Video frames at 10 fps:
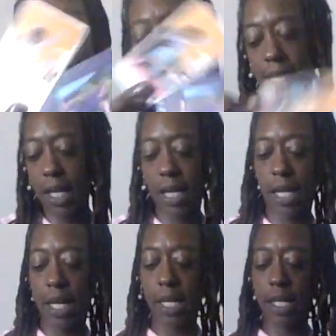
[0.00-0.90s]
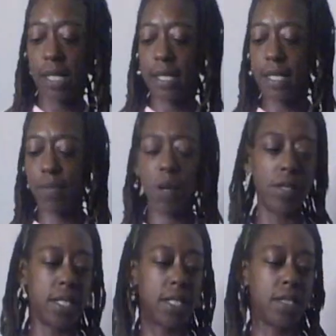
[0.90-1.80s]
then this
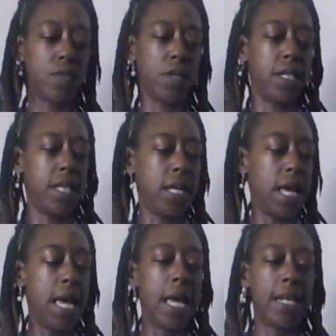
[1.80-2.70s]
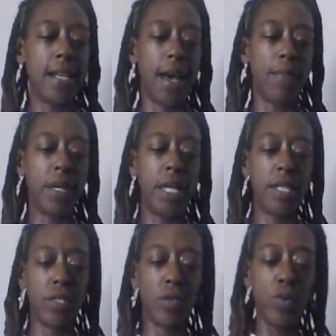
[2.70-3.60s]
person is really not
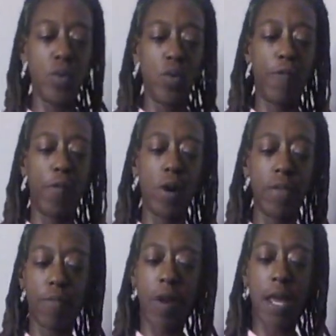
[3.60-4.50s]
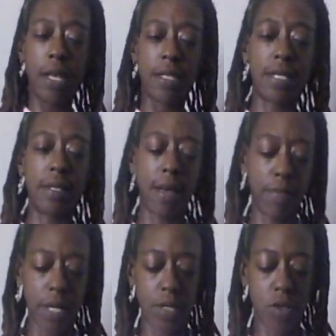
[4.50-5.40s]
being too forthright, not
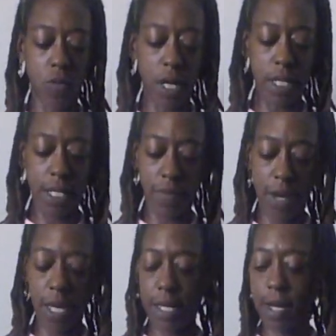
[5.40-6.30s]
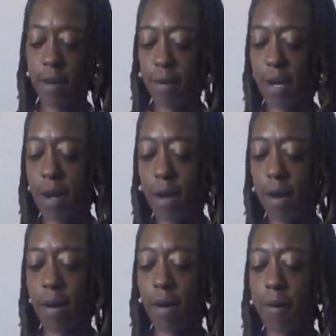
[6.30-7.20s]
being too honest right now.
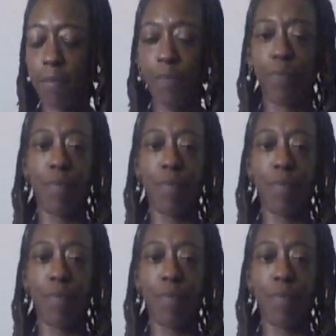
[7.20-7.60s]
Um,